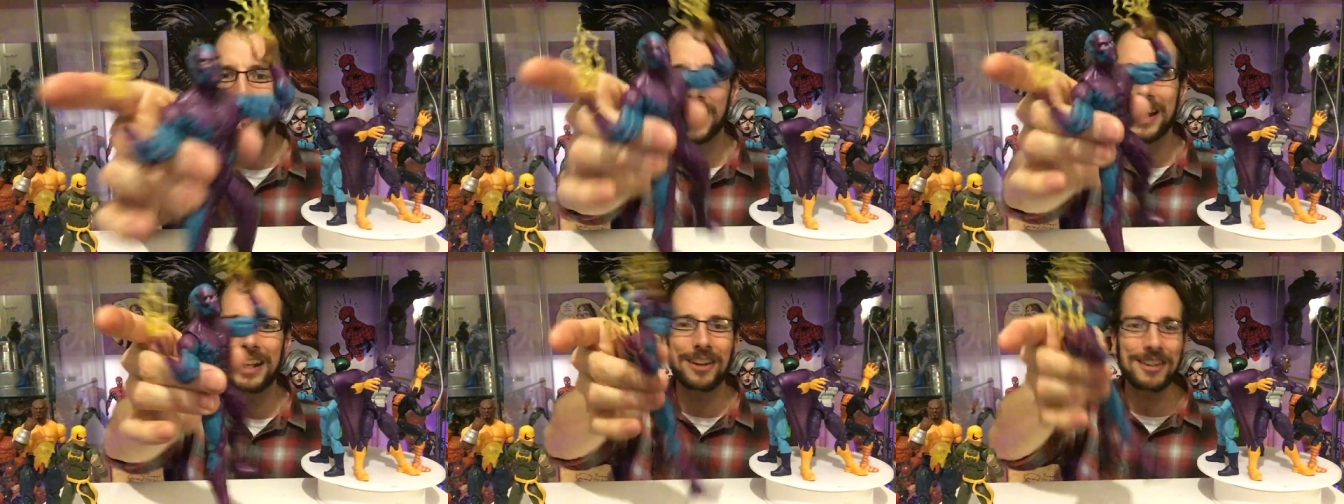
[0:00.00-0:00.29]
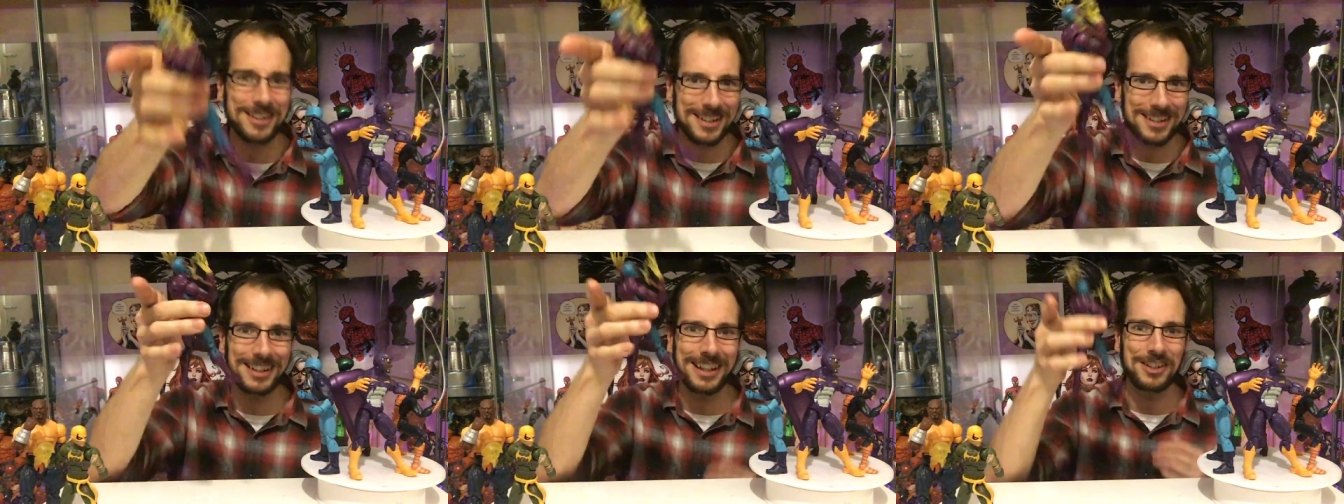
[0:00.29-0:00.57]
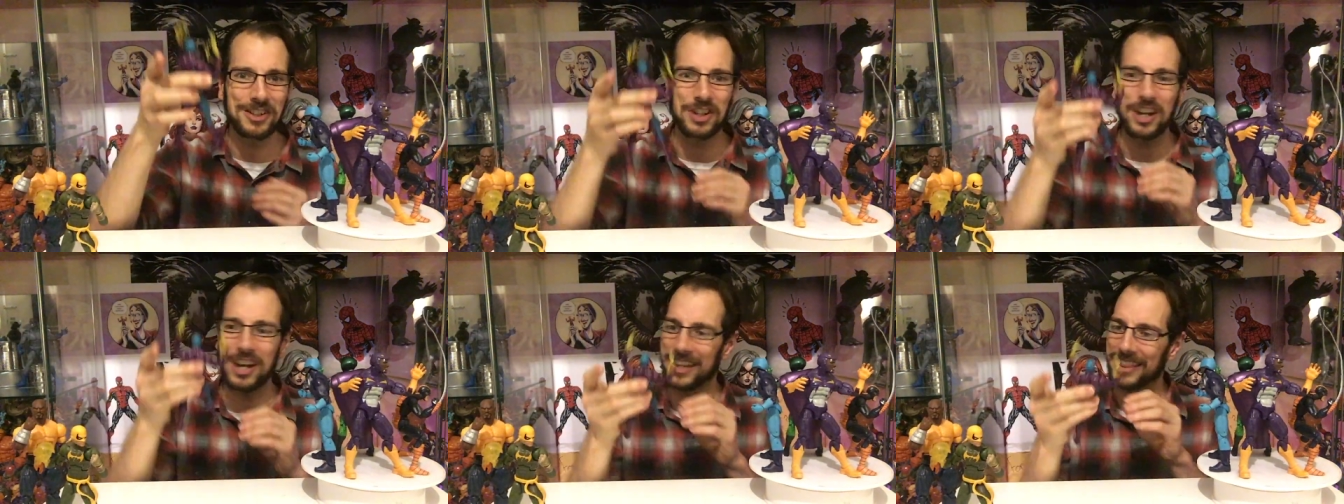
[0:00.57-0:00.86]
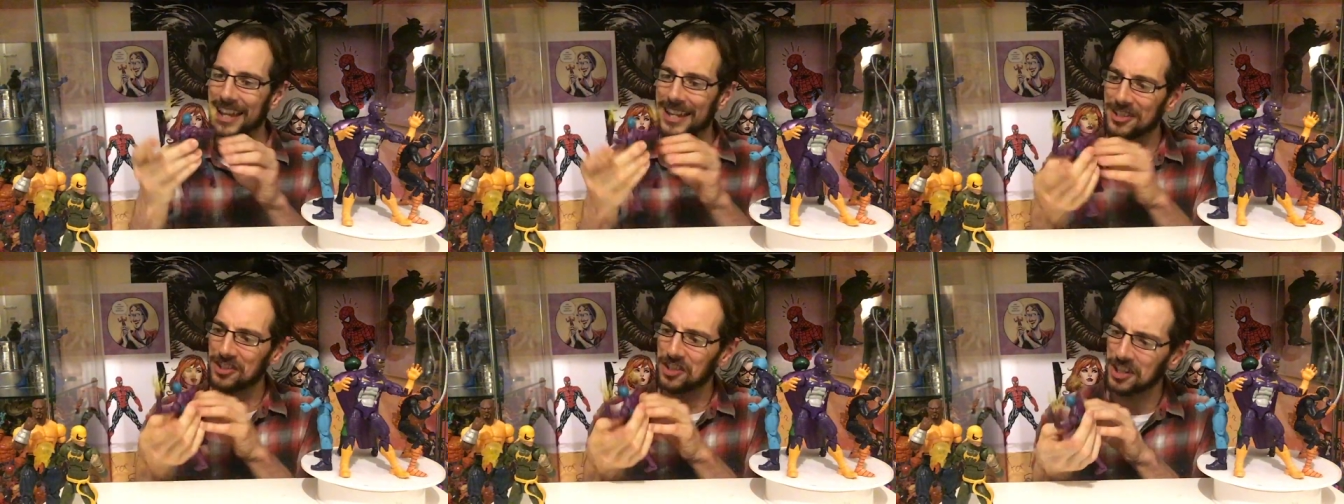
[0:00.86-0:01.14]
It looks legit.
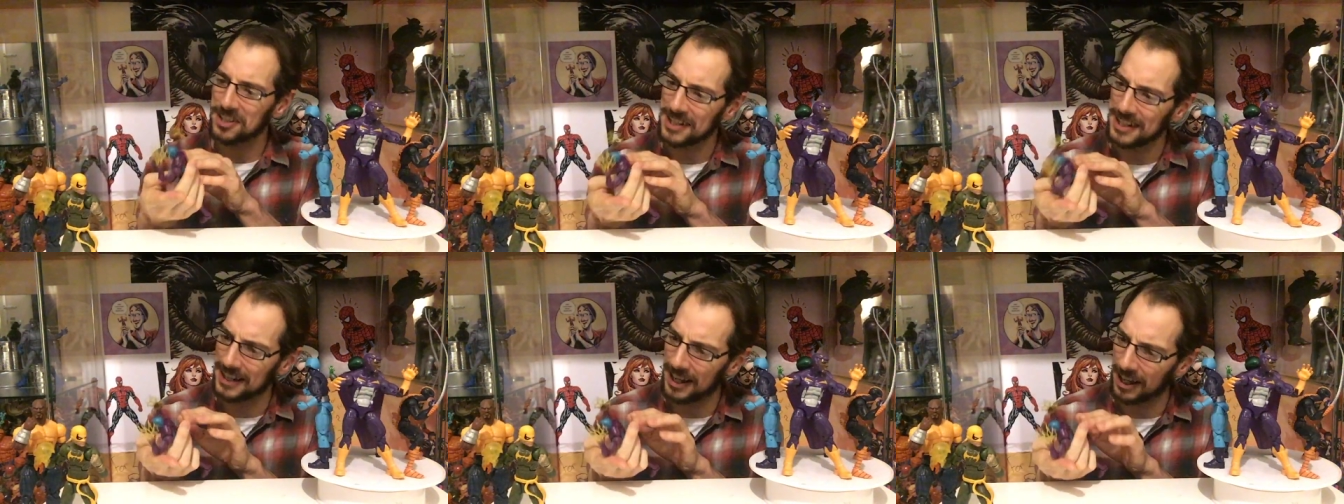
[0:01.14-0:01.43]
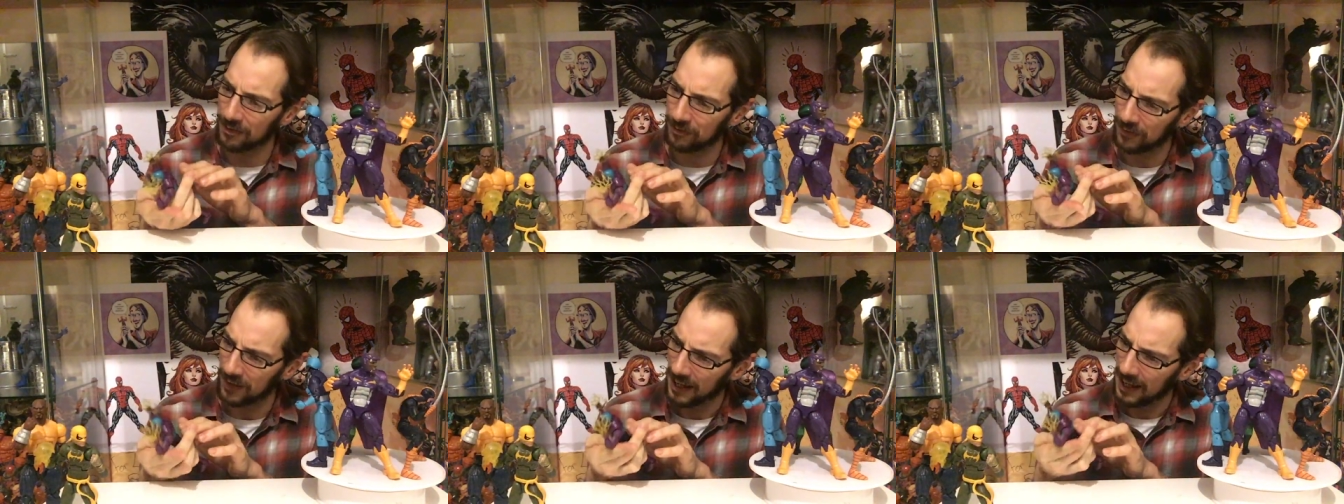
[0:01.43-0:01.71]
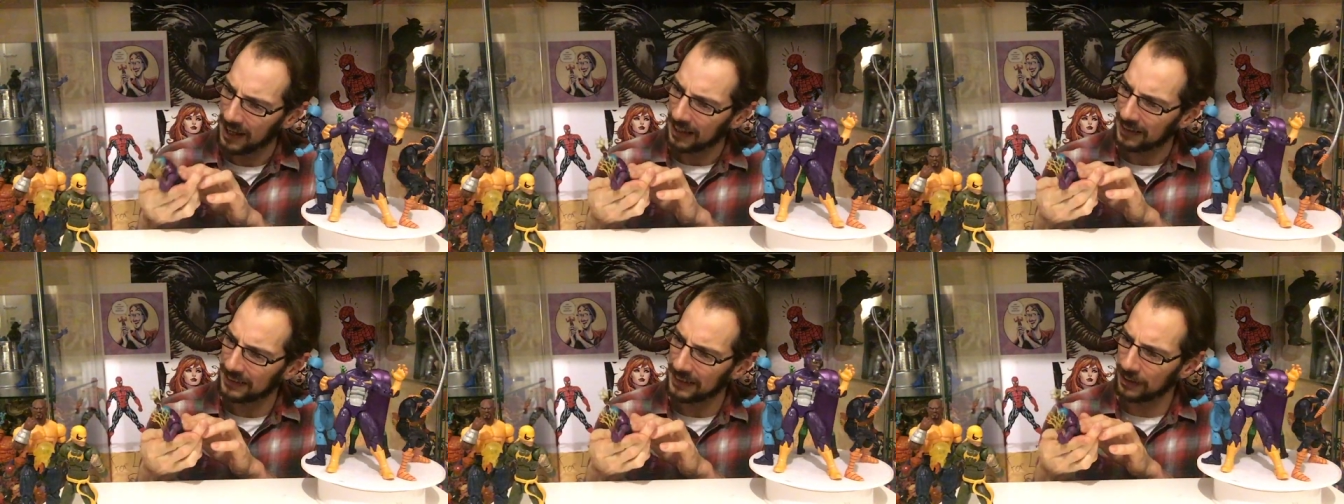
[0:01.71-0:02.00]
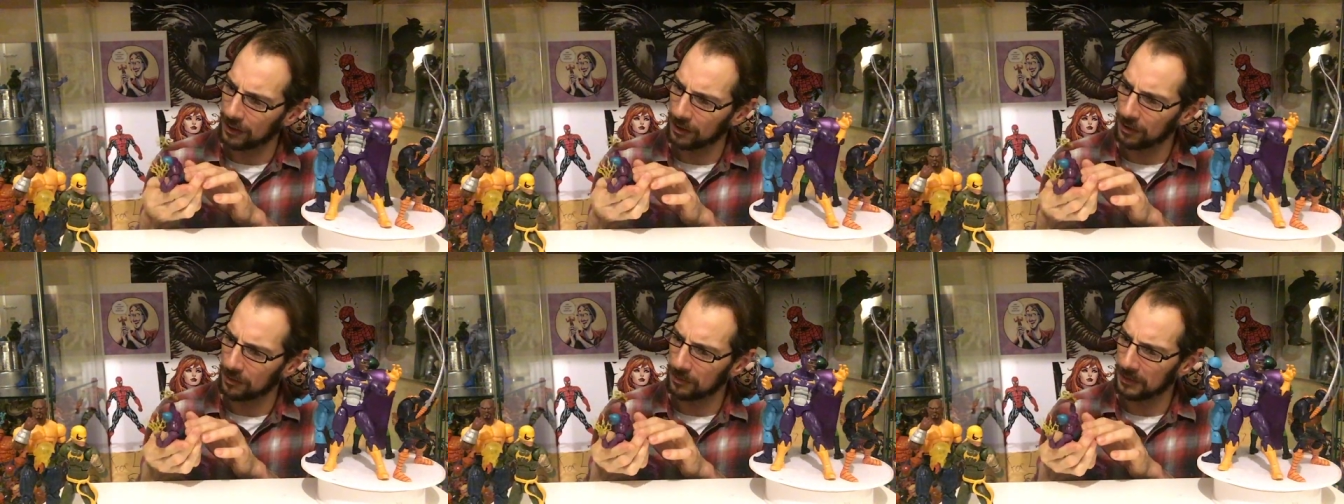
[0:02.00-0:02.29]
There's just enough
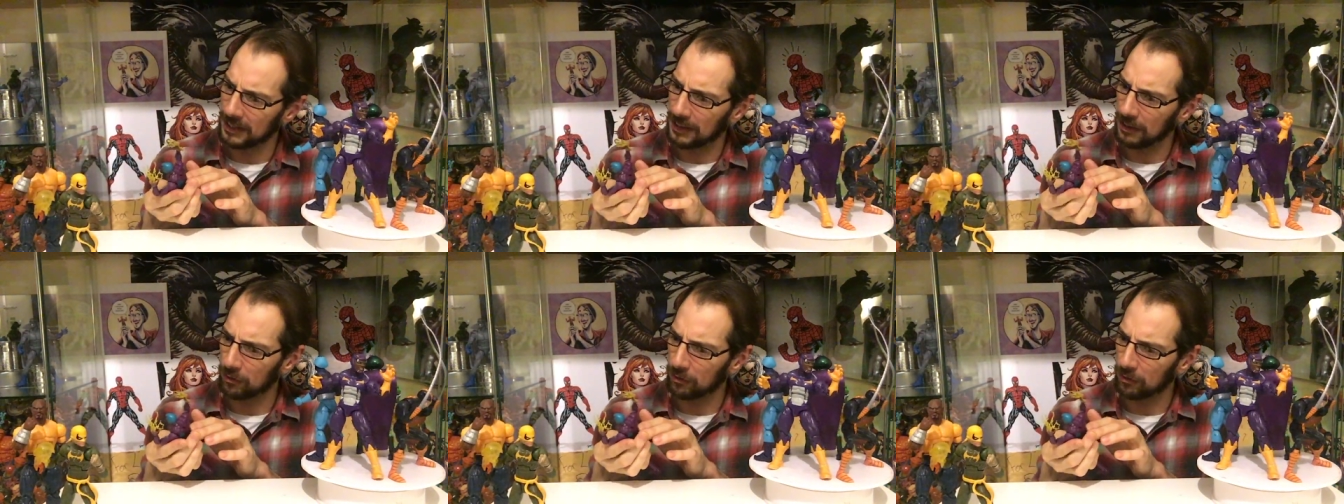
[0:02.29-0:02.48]
little